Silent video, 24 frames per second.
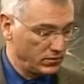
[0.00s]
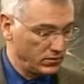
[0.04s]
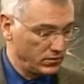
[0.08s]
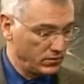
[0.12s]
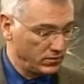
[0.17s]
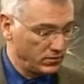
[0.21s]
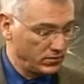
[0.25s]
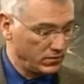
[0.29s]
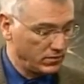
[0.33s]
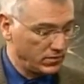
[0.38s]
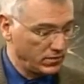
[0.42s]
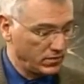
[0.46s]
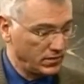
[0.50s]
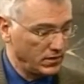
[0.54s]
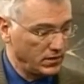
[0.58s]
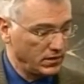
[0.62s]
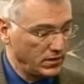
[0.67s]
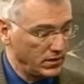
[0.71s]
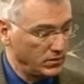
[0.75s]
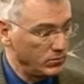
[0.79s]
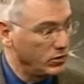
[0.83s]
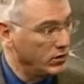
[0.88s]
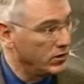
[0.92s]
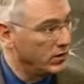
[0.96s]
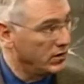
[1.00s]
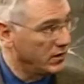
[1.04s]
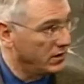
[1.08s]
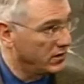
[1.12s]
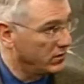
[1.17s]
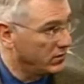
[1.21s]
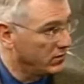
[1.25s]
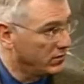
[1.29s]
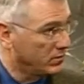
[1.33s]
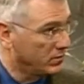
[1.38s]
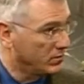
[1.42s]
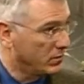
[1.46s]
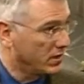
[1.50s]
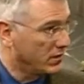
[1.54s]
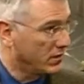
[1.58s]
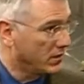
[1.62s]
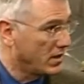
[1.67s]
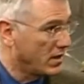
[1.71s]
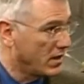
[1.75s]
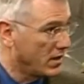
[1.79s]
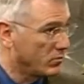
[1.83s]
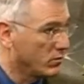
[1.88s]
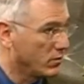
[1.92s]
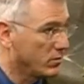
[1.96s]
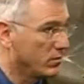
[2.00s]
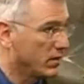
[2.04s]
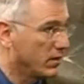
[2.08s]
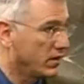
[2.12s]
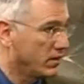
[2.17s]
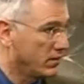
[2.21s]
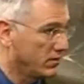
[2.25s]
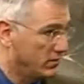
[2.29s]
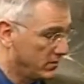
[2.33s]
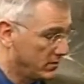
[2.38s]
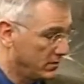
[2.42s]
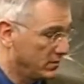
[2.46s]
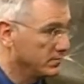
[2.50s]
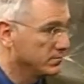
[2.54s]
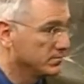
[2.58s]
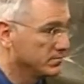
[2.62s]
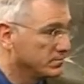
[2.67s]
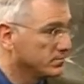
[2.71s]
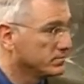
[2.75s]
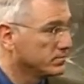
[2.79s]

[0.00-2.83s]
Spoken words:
whose immunity has been compromised.